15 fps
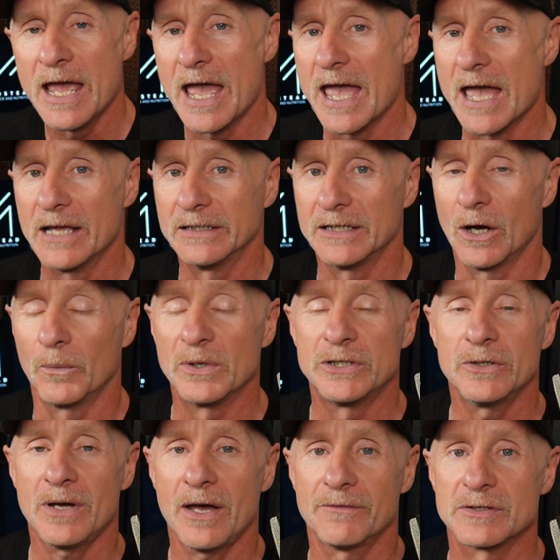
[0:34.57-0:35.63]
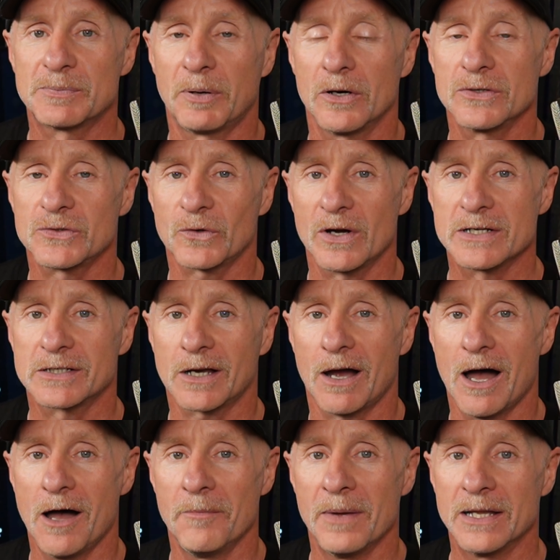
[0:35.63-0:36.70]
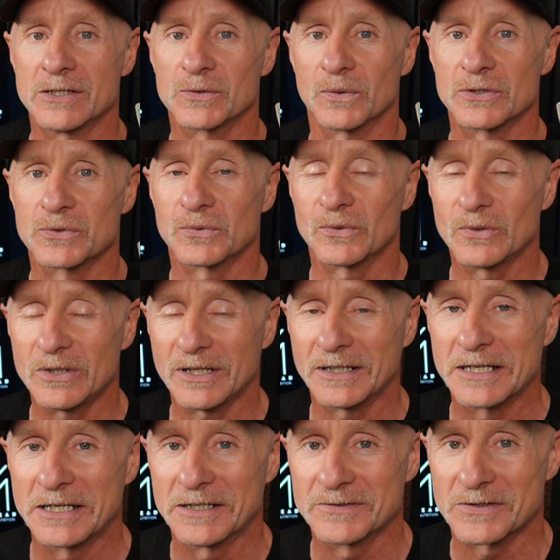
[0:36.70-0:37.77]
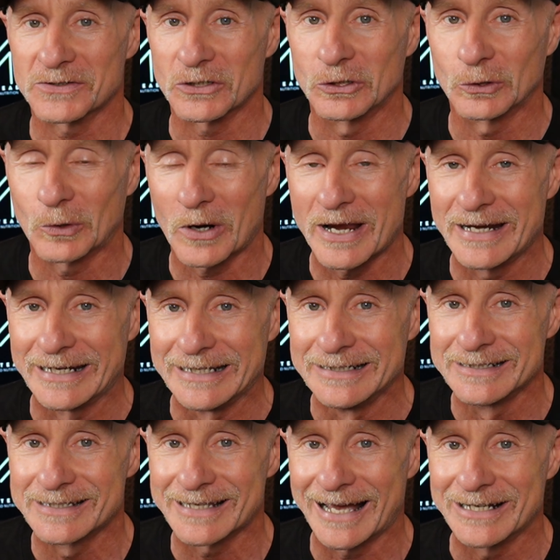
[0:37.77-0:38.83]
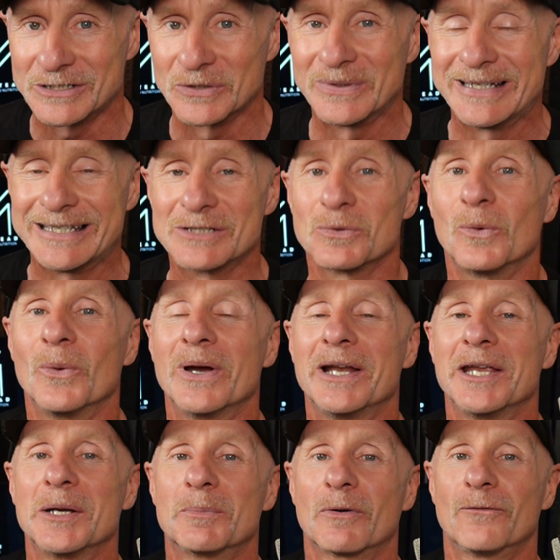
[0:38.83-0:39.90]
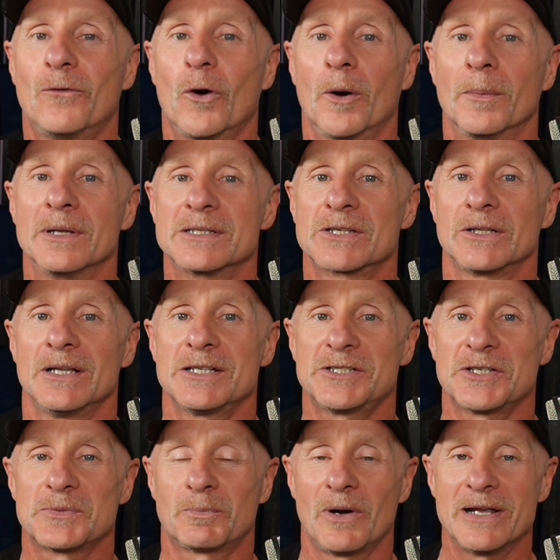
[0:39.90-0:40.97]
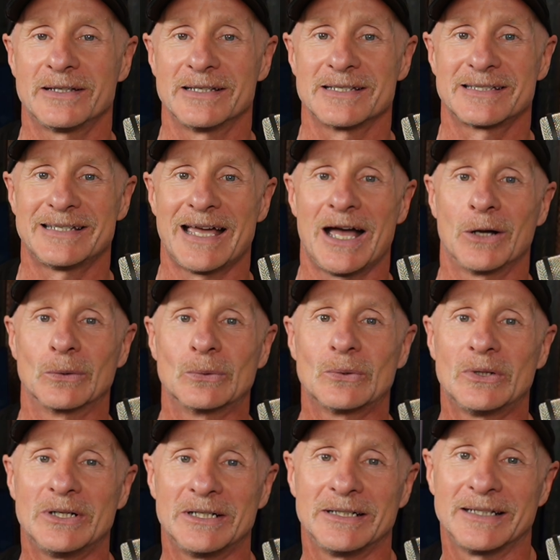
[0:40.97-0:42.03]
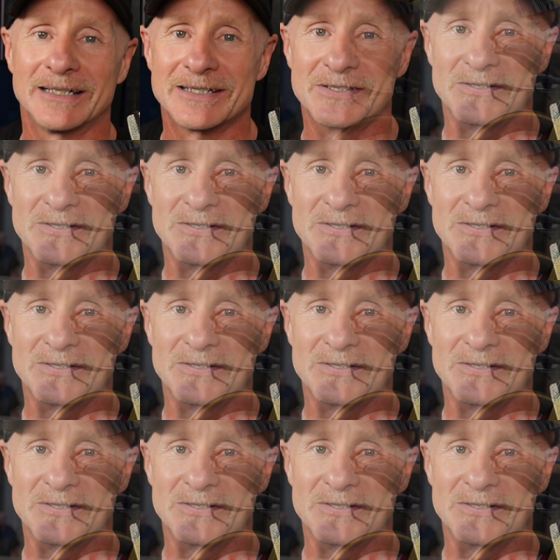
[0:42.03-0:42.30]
And we do have his post race comments, which really gives us a great insight to his winning performance. So let's just break this down really